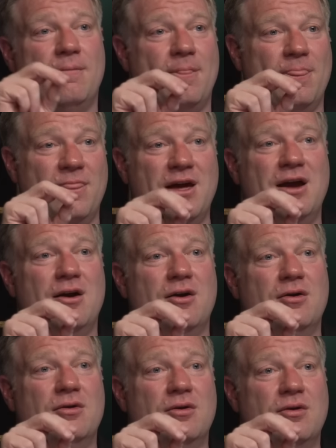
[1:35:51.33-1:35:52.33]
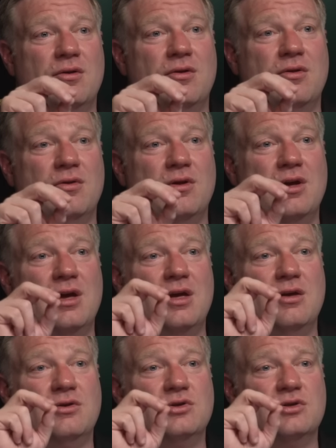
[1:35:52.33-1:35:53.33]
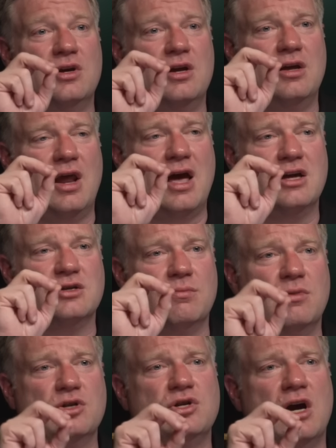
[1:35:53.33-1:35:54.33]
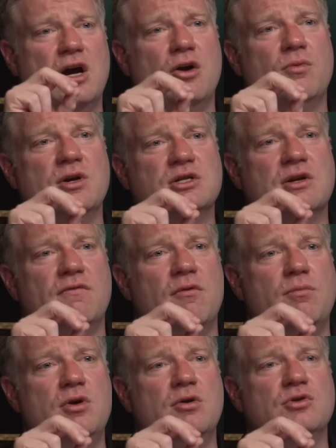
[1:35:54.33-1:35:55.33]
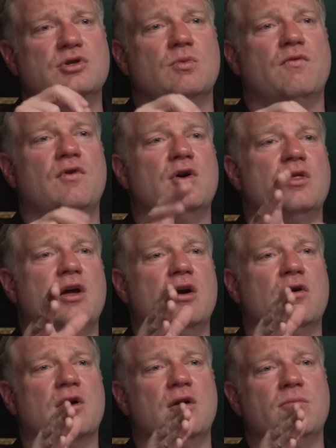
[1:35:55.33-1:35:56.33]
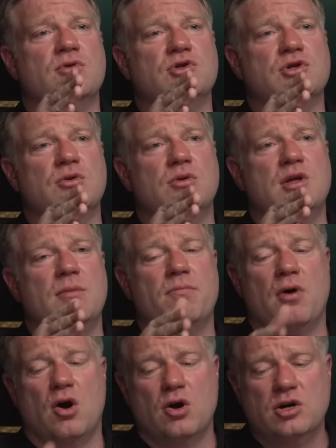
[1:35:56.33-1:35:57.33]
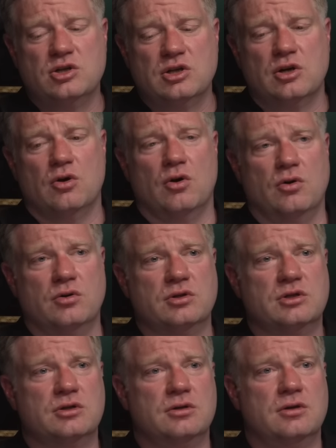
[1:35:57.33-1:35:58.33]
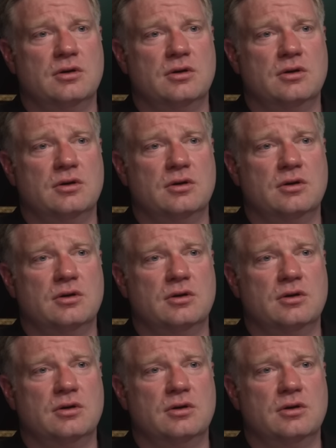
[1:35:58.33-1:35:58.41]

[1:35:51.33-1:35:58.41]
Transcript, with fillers: there it's it has a much higher risk of abuse of where they are going to pursue the partisan goals.